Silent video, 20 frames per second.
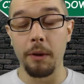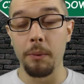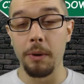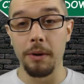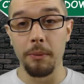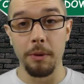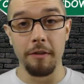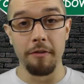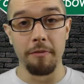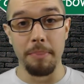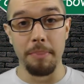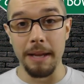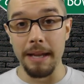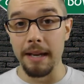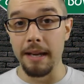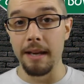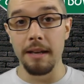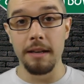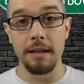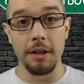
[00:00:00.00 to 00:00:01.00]
We've
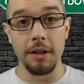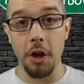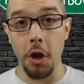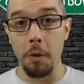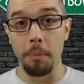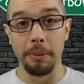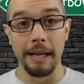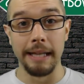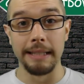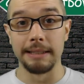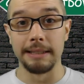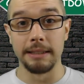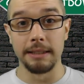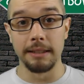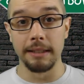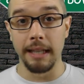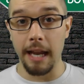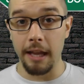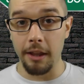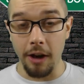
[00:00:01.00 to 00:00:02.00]
been, you know, places
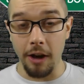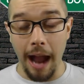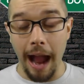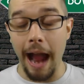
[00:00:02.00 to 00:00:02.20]
together.